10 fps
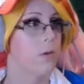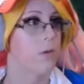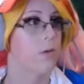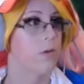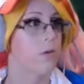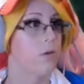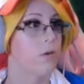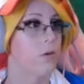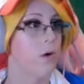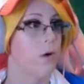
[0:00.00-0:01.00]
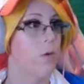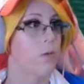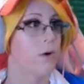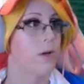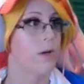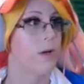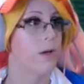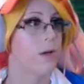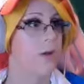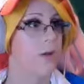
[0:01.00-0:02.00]
This is so
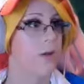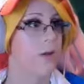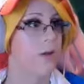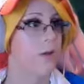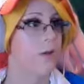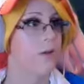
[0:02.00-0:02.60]
pretty, y'all.